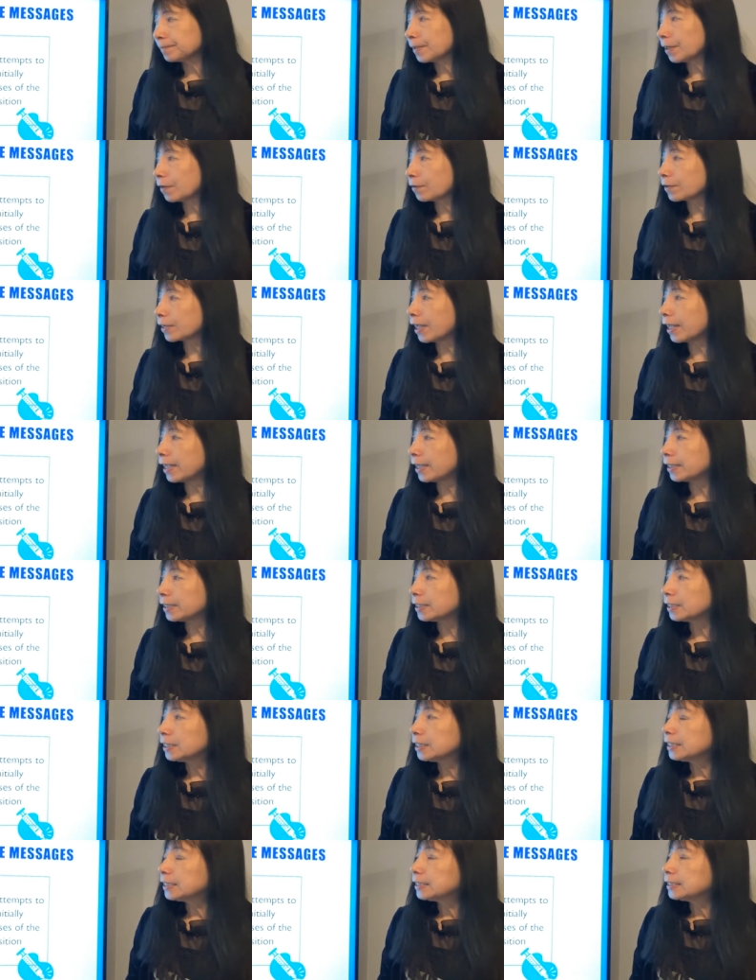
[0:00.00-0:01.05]
Okay,
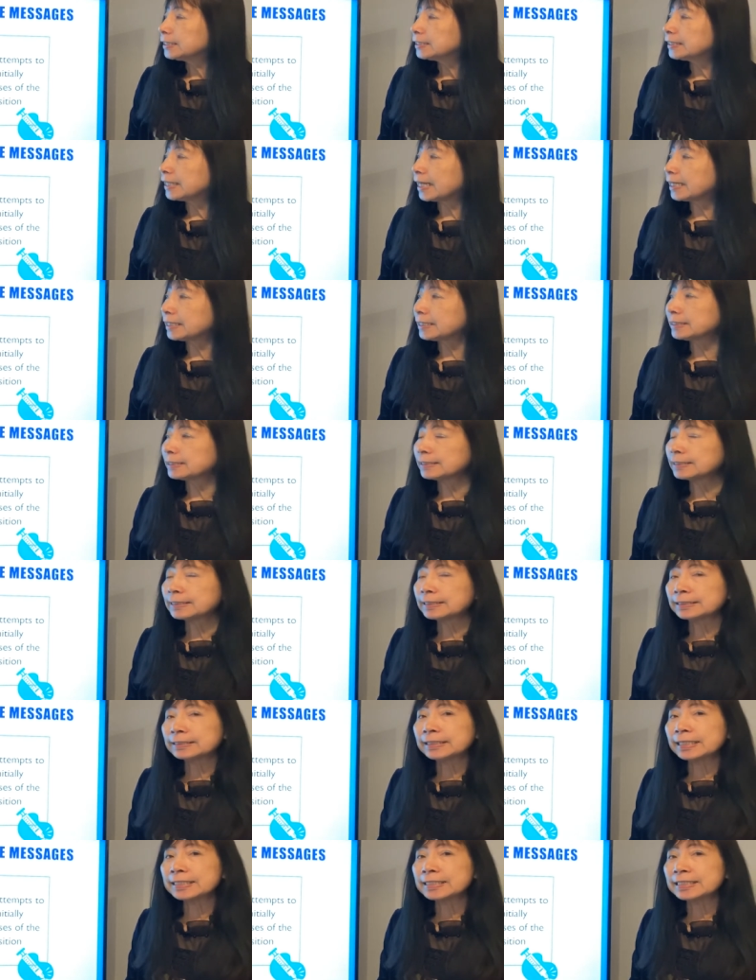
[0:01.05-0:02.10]
then
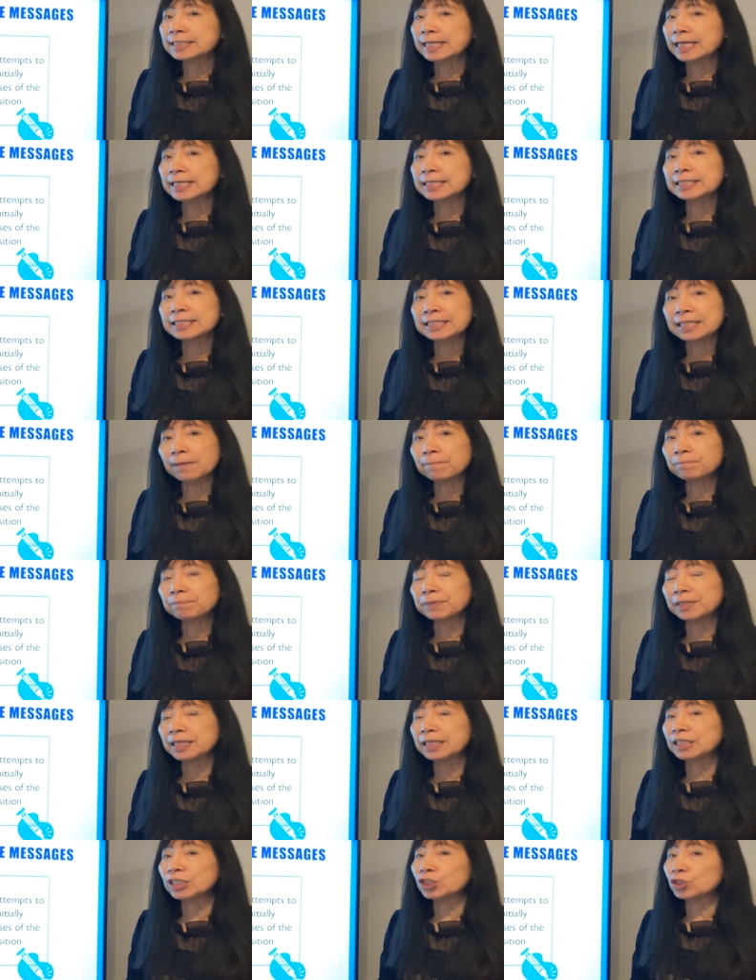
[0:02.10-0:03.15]
they say
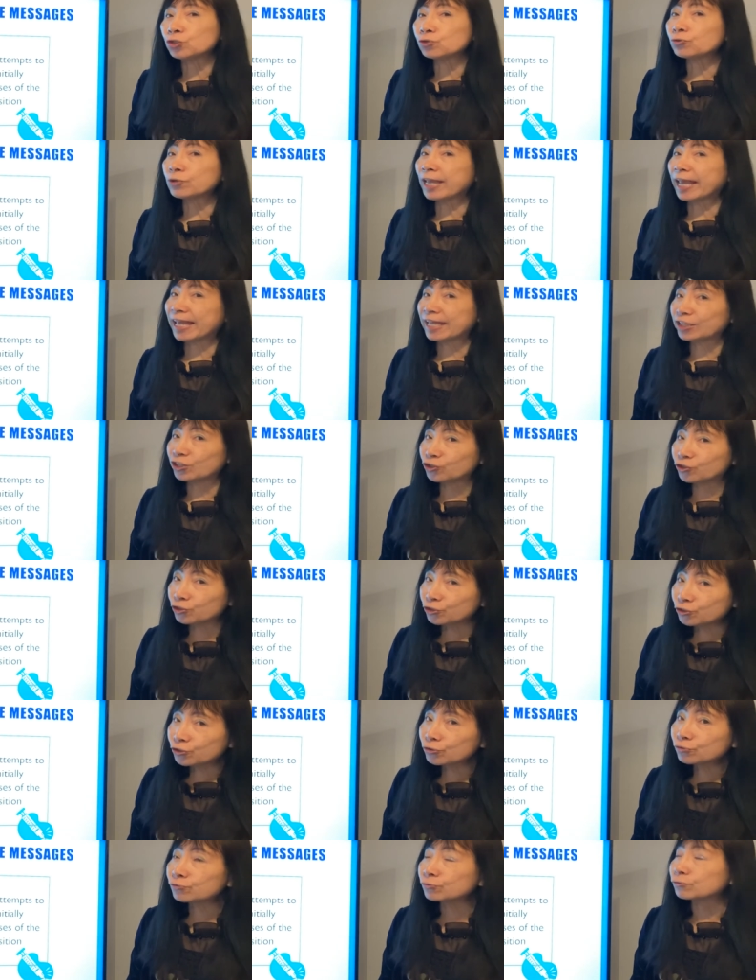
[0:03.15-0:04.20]
something you can
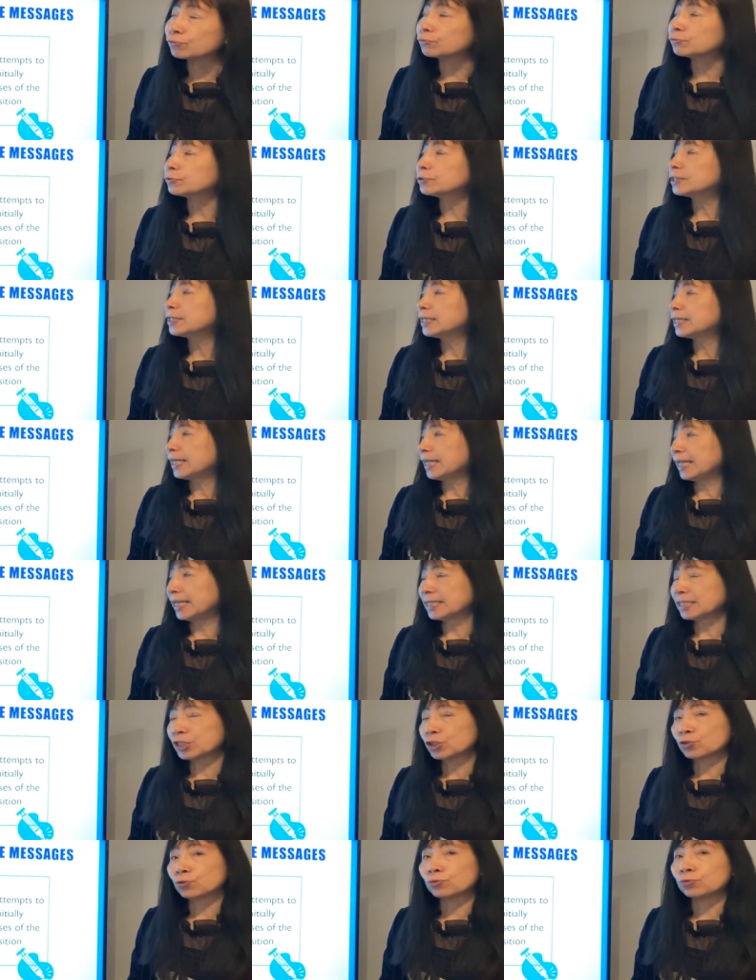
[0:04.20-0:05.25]
do
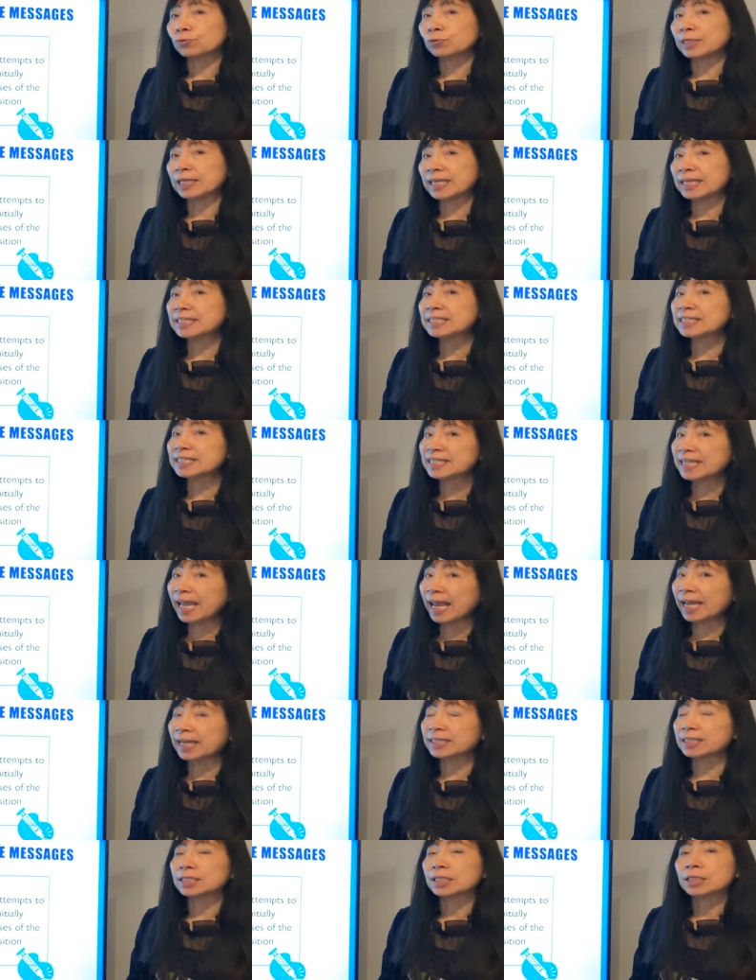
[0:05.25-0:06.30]
is to
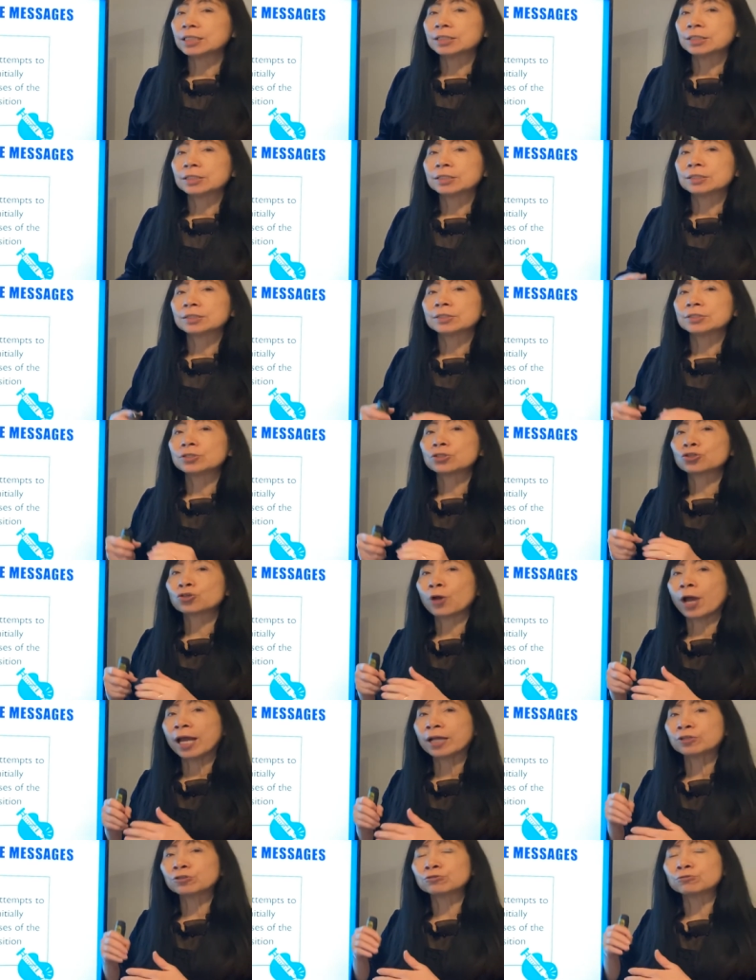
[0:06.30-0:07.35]
instead
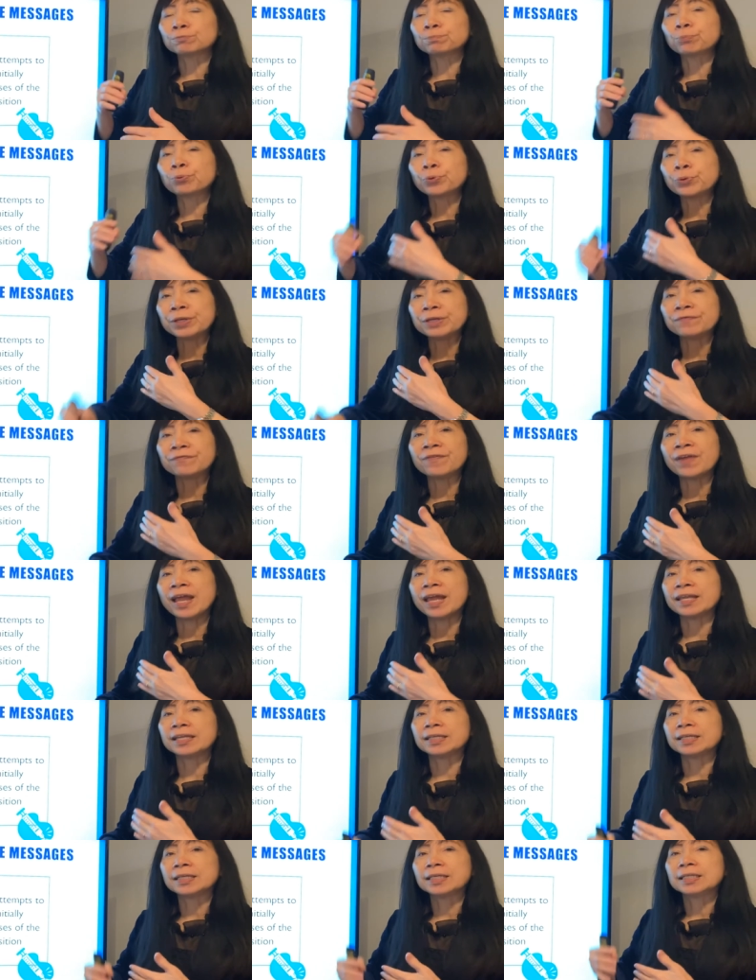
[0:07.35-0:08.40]
try to
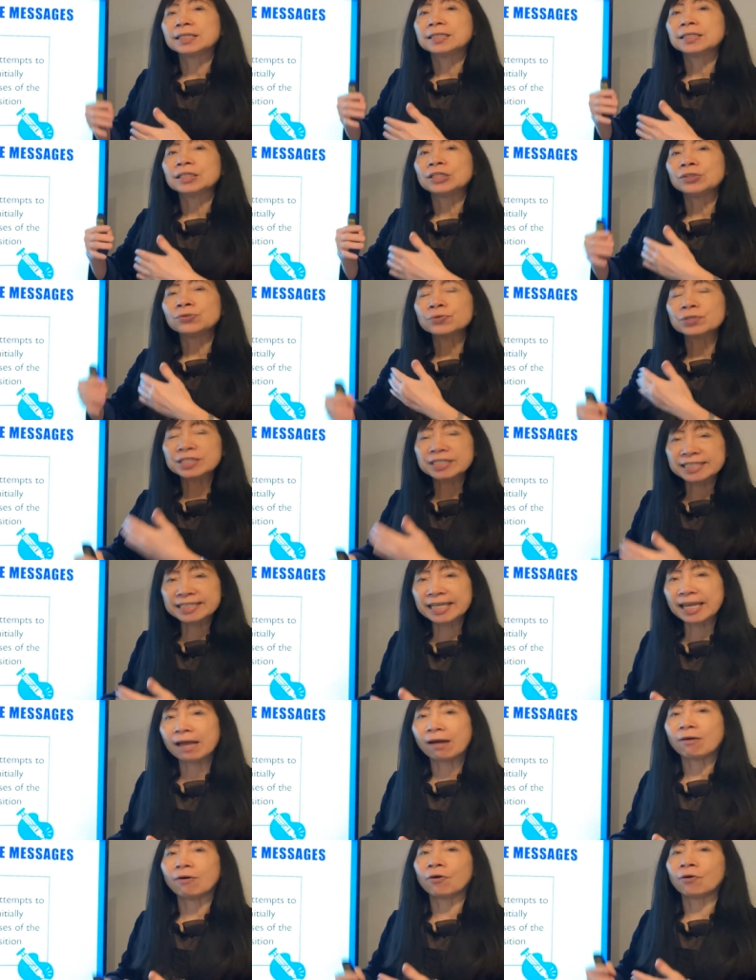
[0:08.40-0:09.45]
prevent
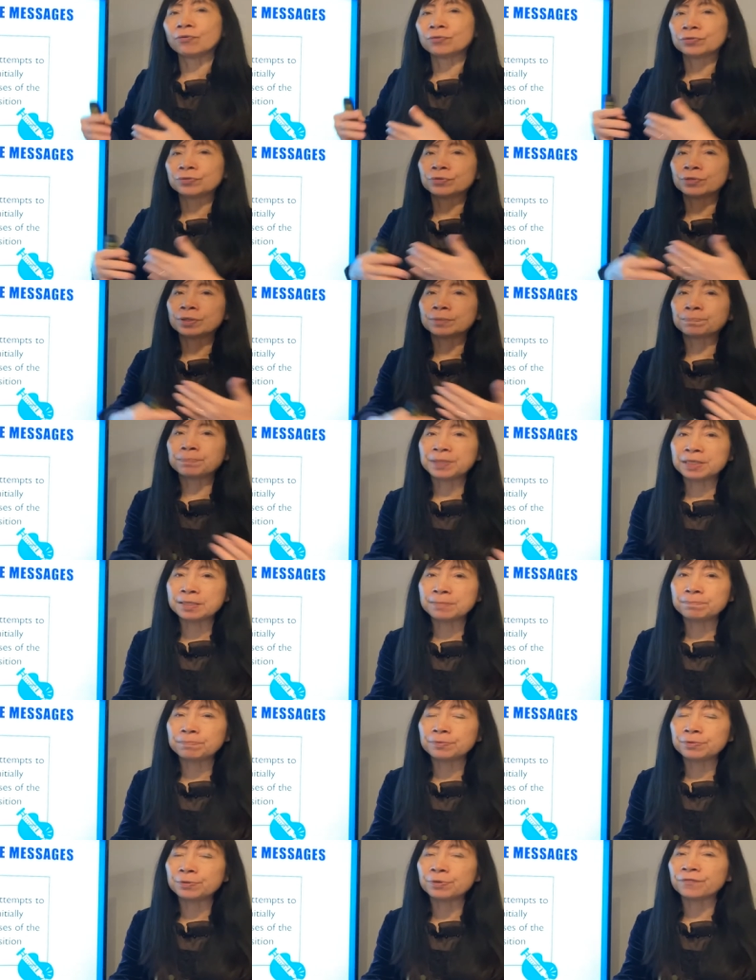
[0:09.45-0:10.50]
yourself or your
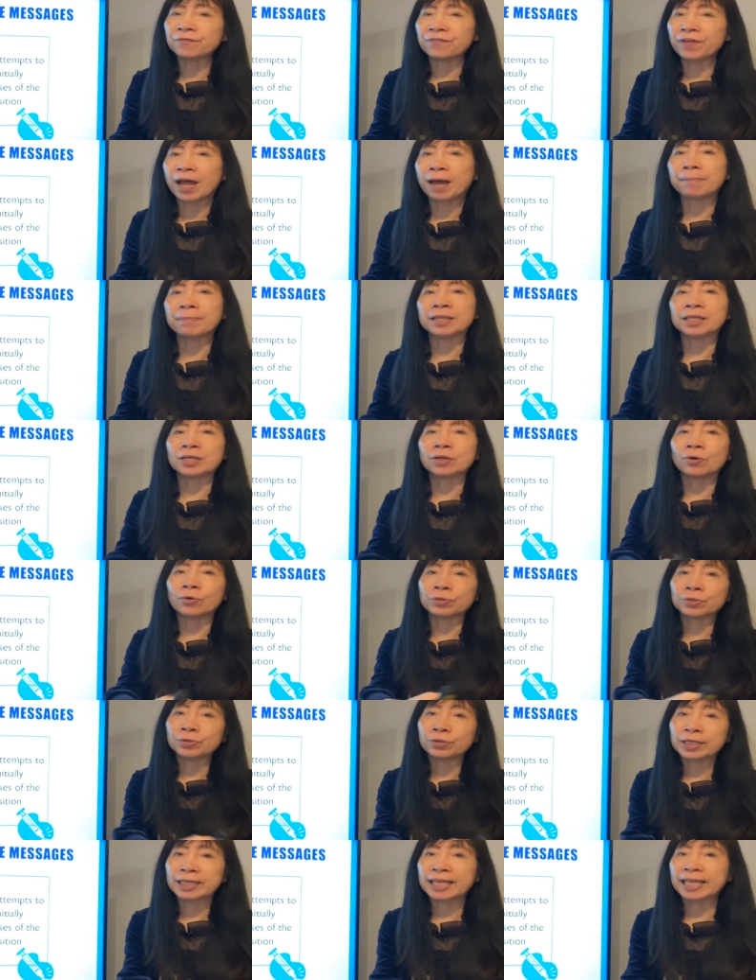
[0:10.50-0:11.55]
peop- your family or
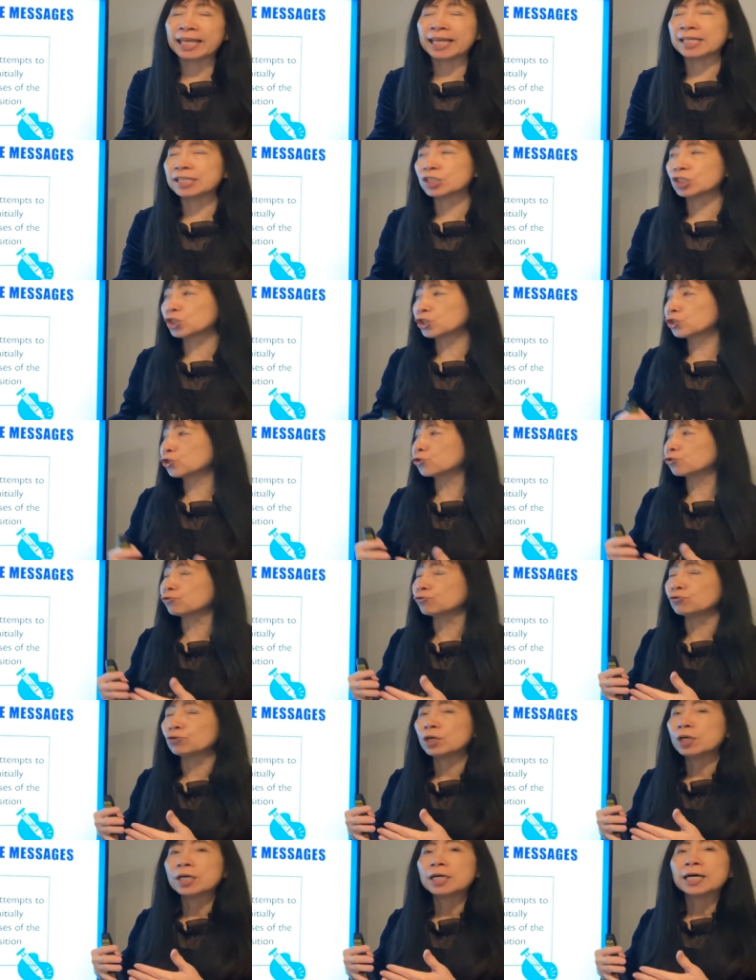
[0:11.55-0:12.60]
your kids to
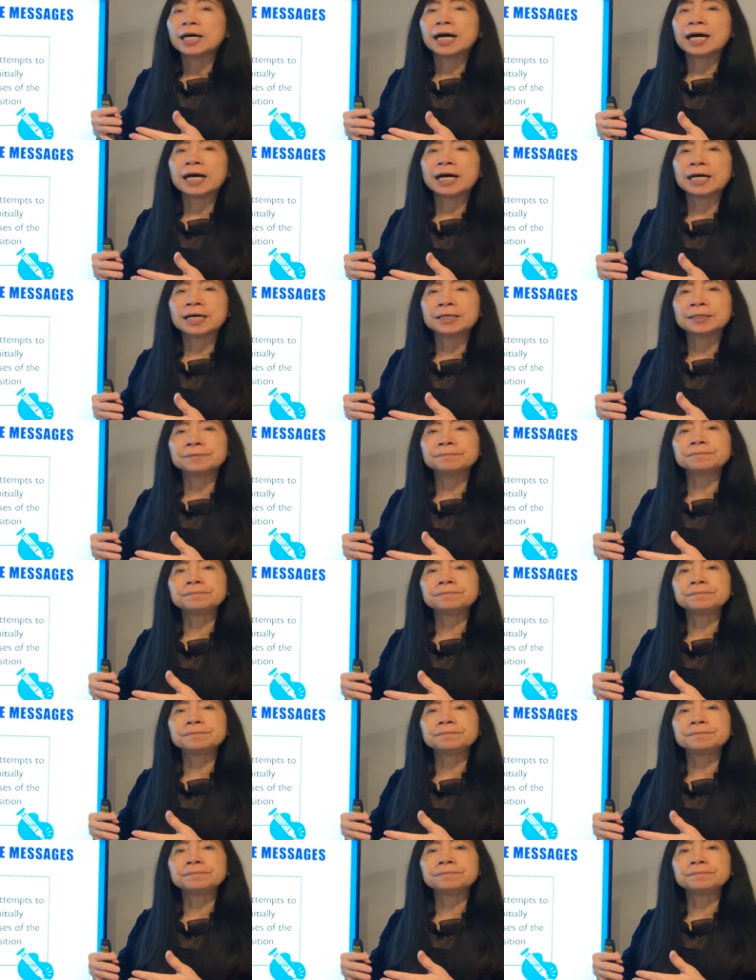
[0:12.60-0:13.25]
uh,